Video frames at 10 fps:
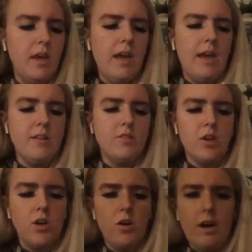And so
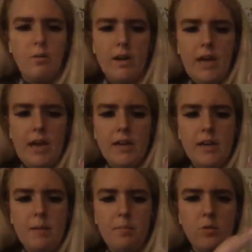I went ahead and
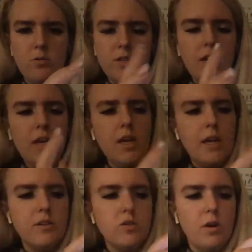I posted it.
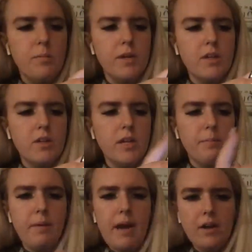And so I'm gonna click
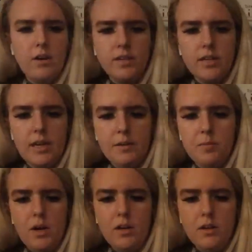back on the
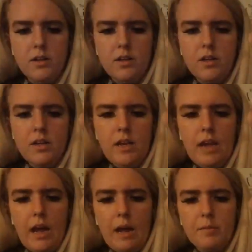camera.
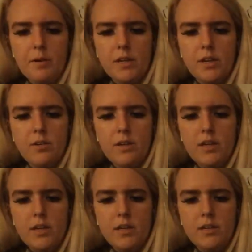I'm gonna go
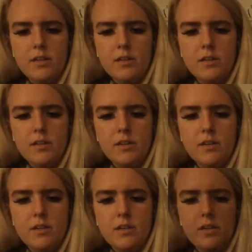here.
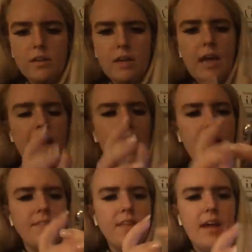
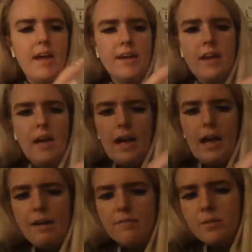And then I
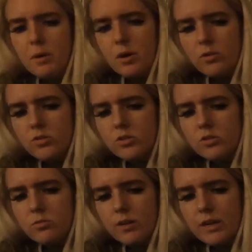have the post
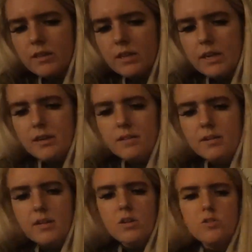right there.
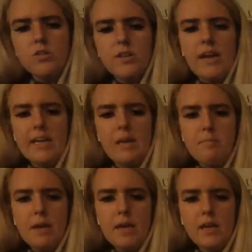So then I can
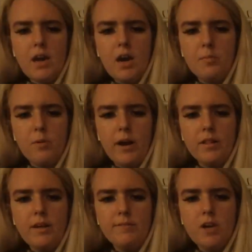pick up where I
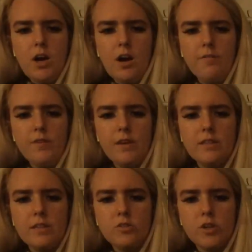left off and
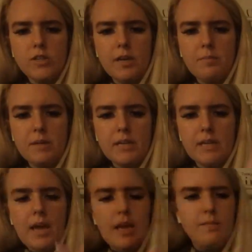then start typing
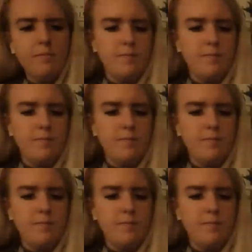again.